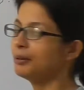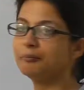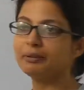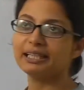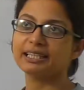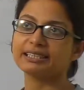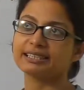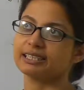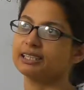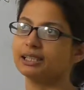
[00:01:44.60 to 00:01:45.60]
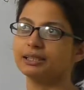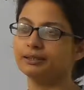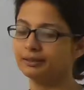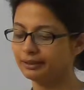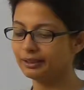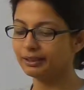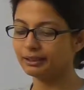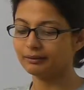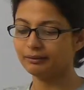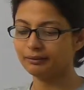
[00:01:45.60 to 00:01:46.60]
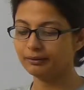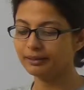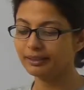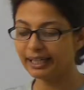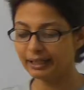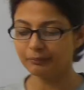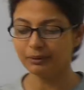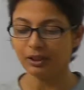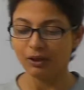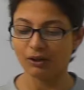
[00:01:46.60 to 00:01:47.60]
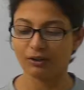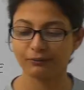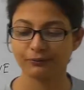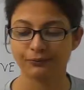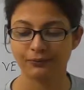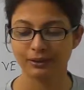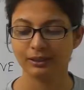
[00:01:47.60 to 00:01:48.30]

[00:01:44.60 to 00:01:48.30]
be it the name of